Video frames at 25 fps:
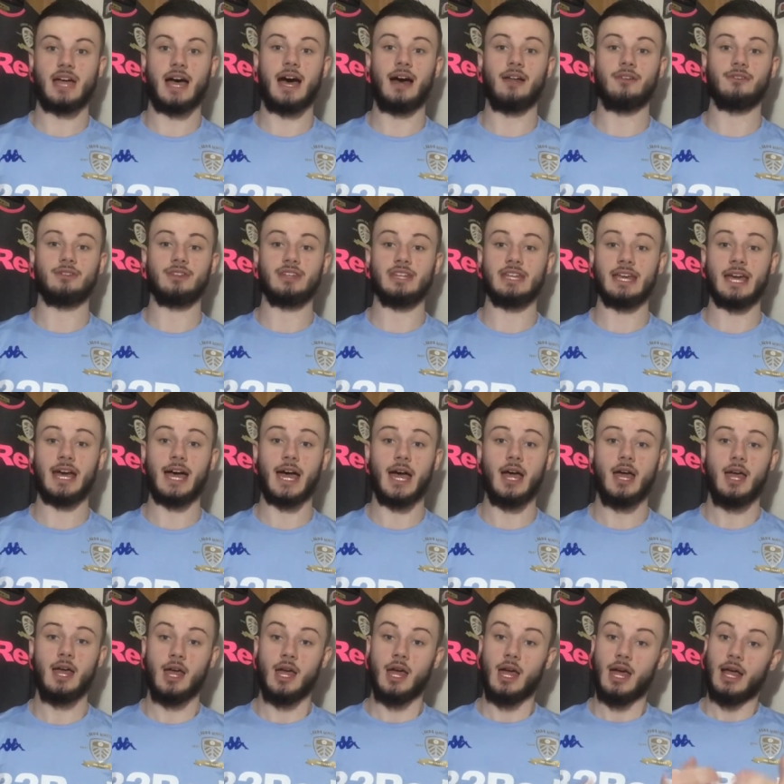And yeah,
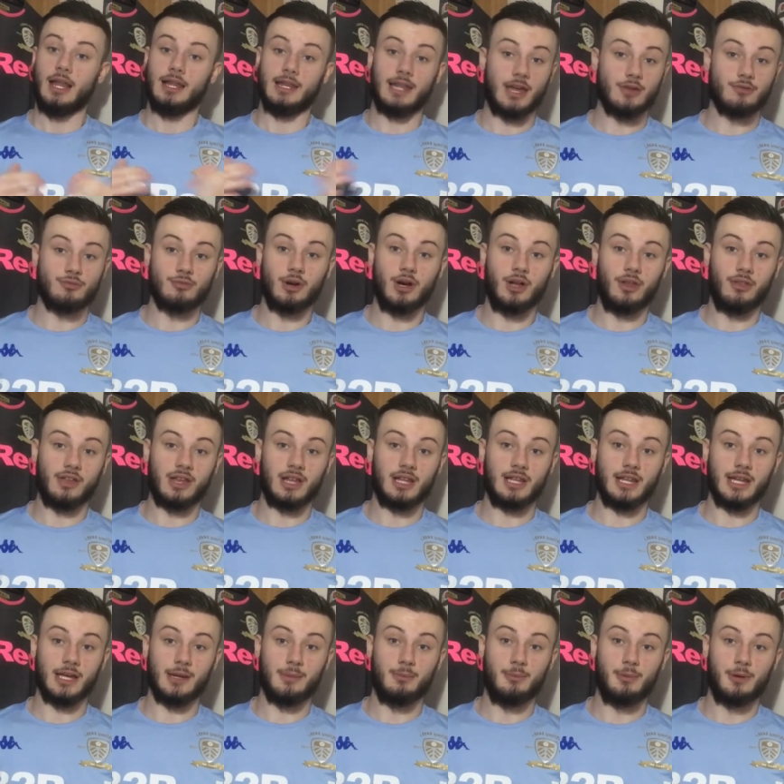let's roll the
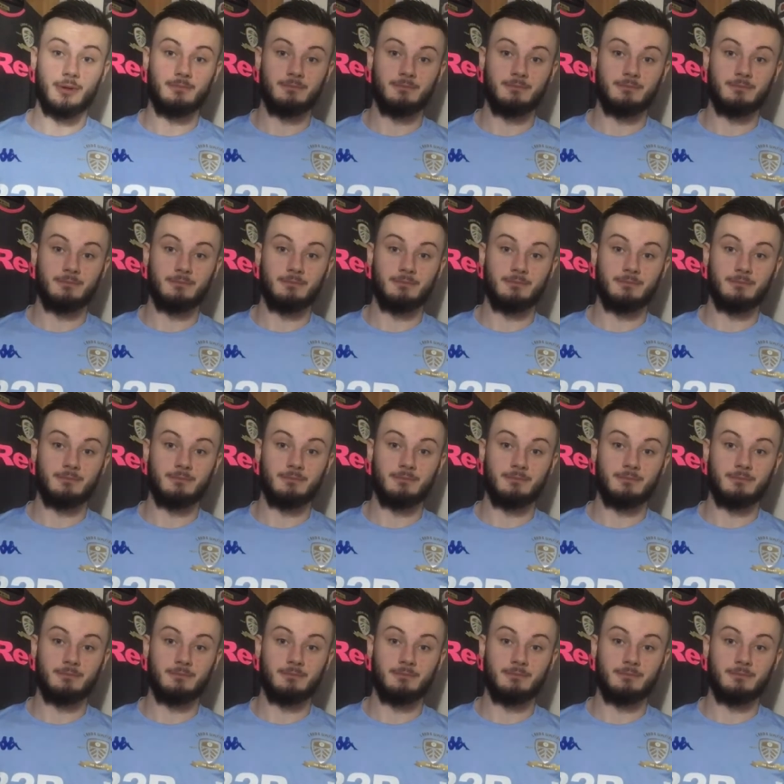clip.